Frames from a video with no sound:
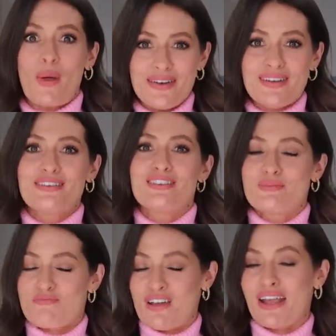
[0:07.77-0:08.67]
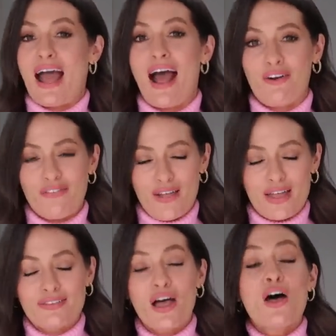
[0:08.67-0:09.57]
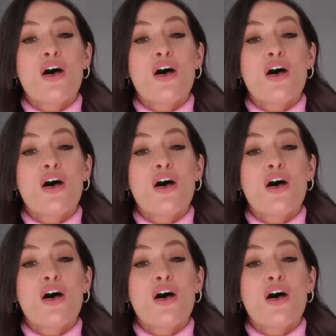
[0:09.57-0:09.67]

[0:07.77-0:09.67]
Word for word: winter to spring outfits.